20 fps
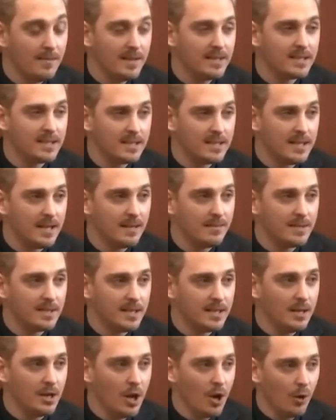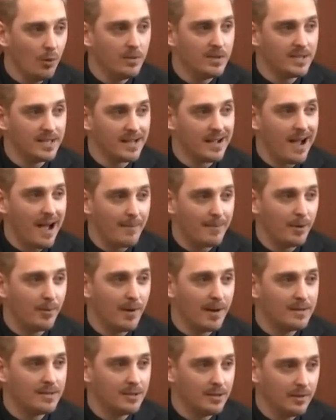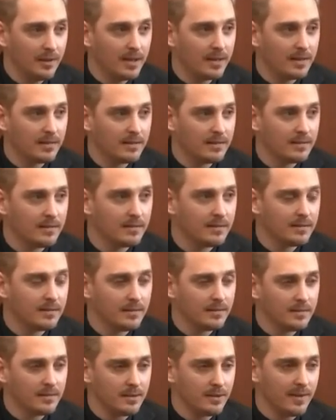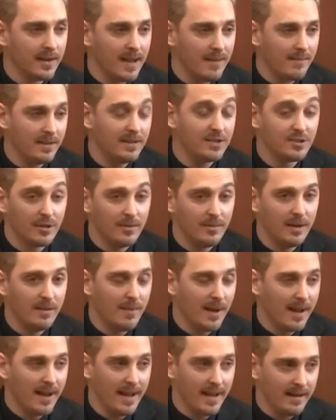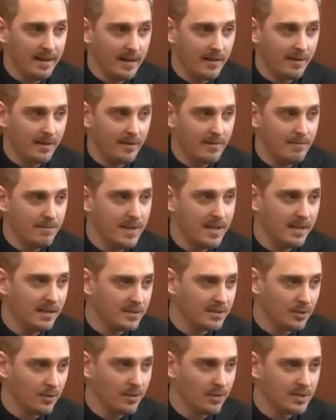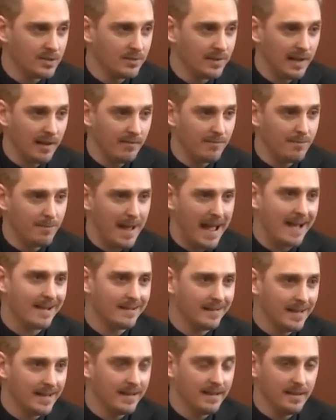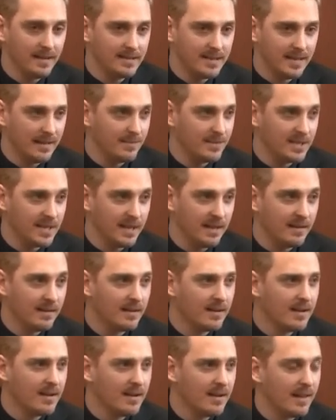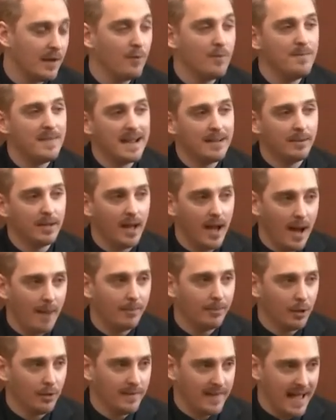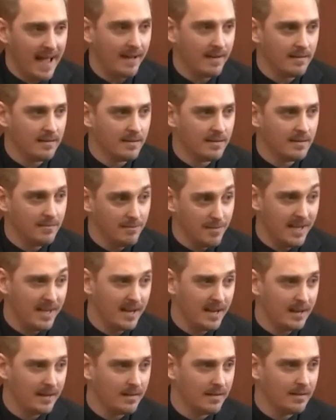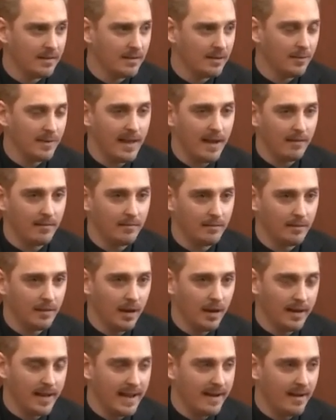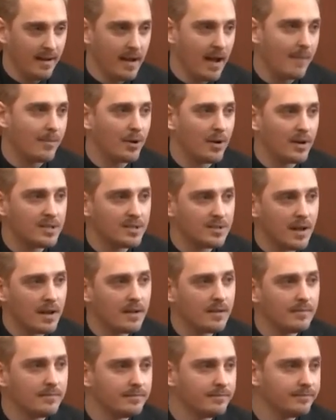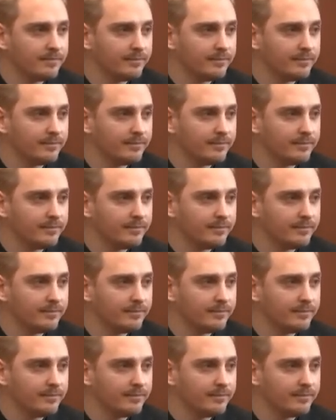It means the TMZ owns the copyright to it. So it can't be distributed by any other media source without backlinking to TMZ, and they wouldn't be able to upload that media without getting a copyright strike.